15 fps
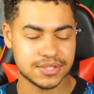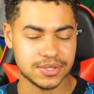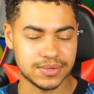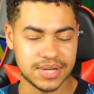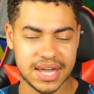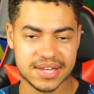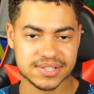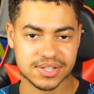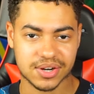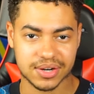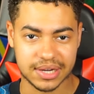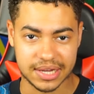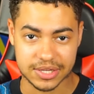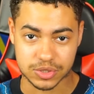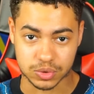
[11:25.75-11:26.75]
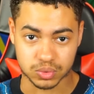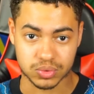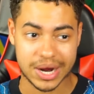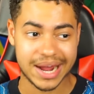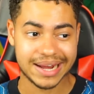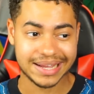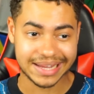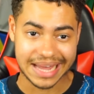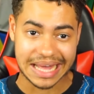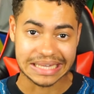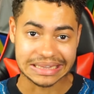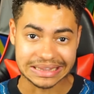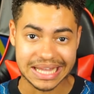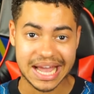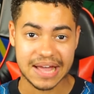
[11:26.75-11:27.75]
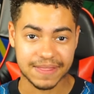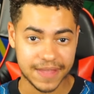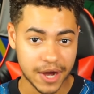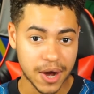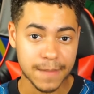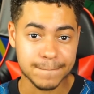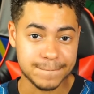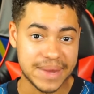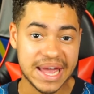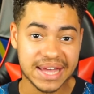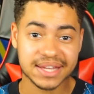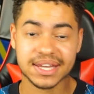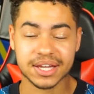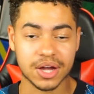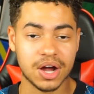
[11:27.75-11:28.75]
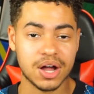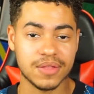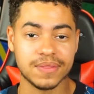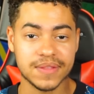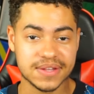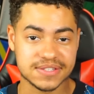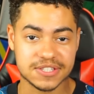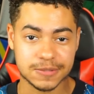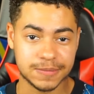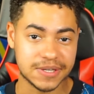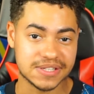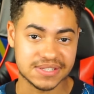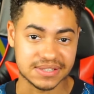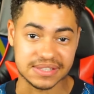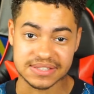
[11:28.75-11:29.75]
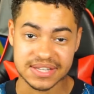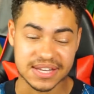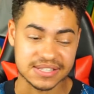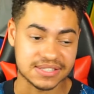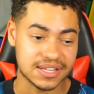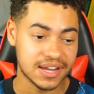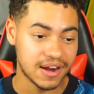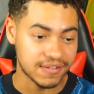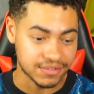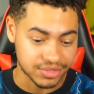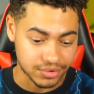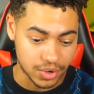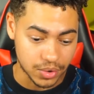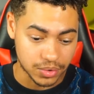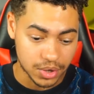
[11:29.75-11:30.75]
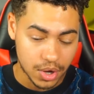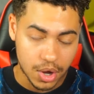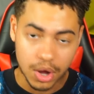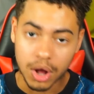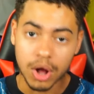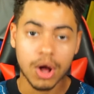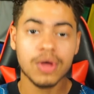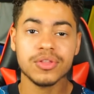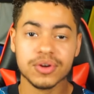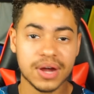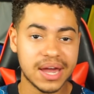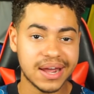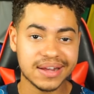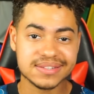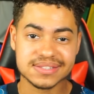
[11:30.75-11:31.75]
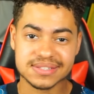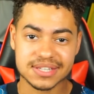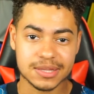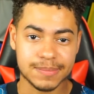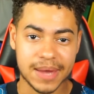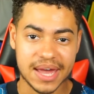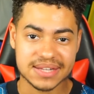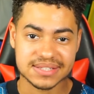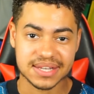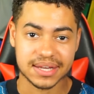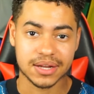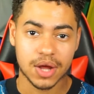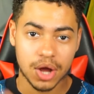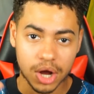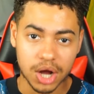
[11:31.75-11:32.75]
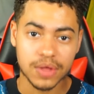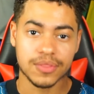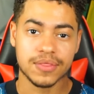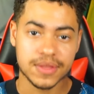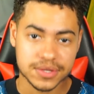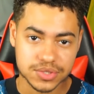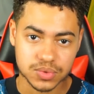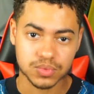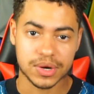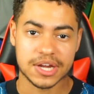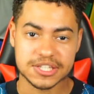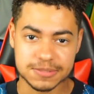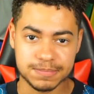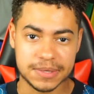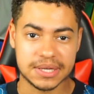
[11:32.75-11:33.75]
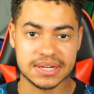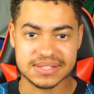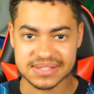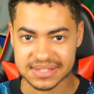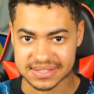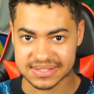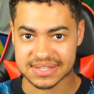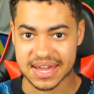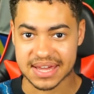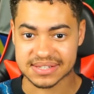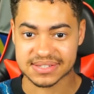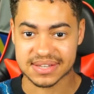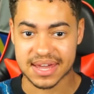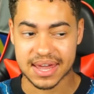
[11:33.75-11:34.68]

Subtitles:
So NASCAR is riding a lot. They are banking on this to be a success. They have thrown all their eggs into the basket on this race being a success.